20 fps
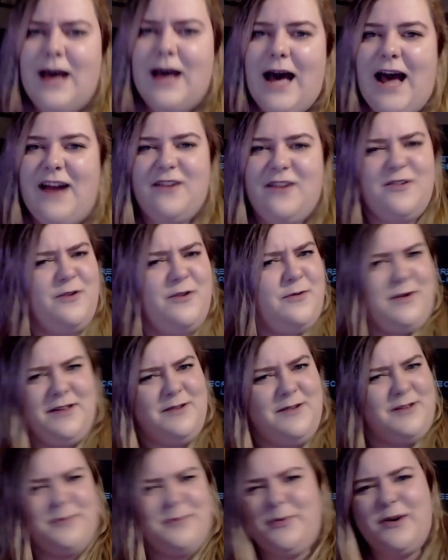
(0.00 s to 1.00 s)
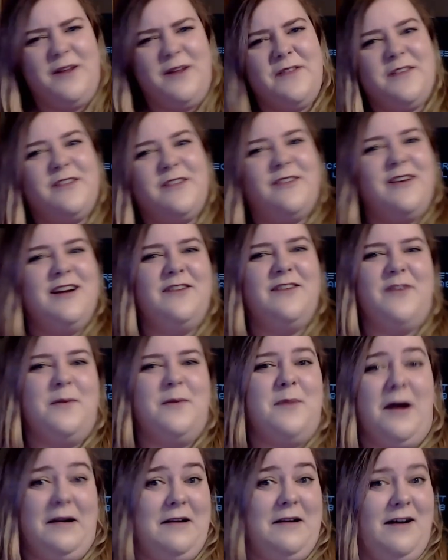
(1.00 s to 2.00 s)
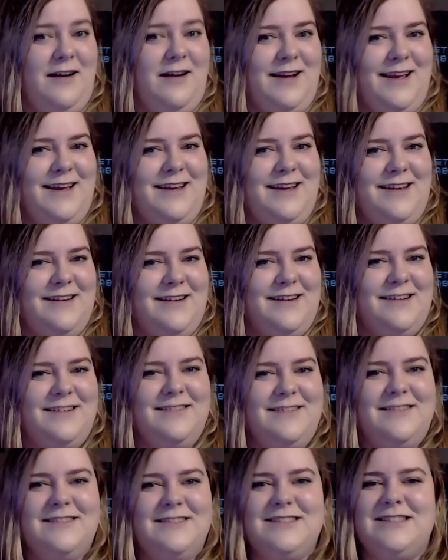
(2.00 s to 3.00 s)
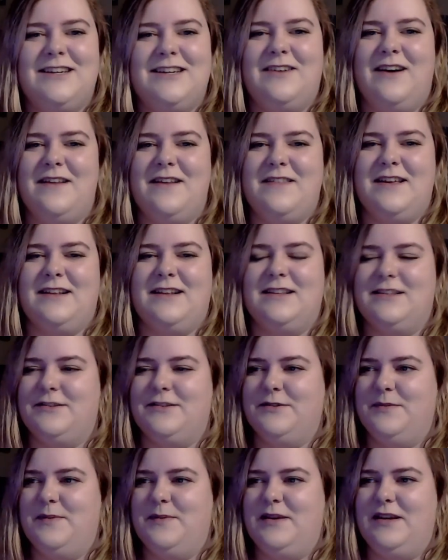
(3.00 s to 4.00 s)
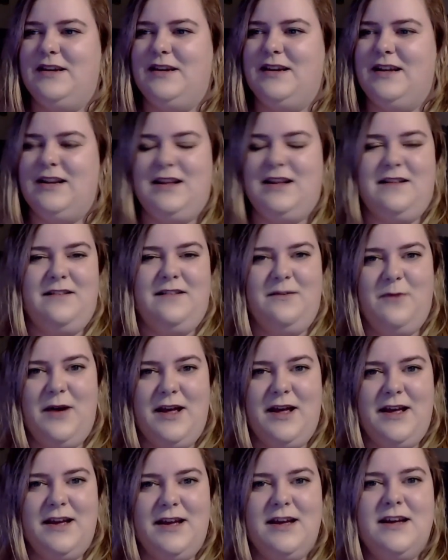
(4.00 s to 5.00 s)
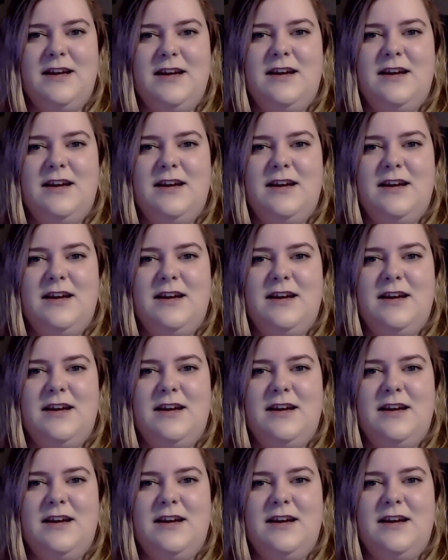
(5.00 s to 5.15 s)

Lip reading: I don't know really what to put on the screen if I'm not talking, you know, so I think this will be an easy way